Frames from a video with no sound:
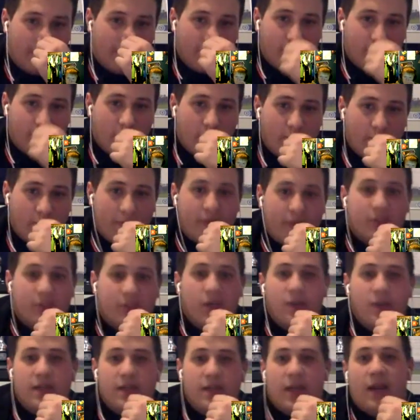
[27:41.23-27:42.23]
would be best
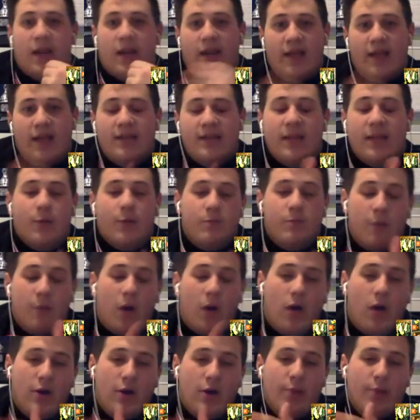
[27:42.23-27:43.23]
suited unless he was
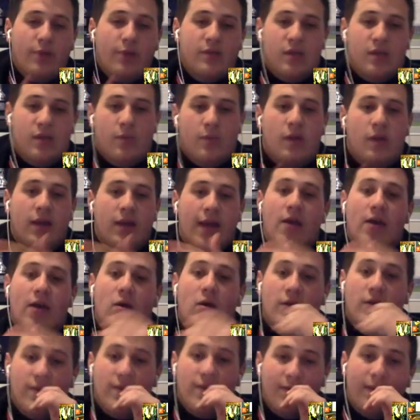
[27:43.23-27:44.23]
partnered with someone late on in
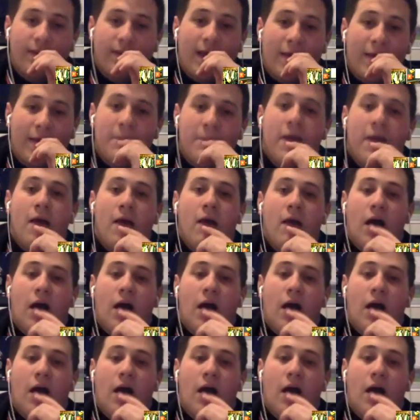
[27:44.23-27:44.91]
the game. I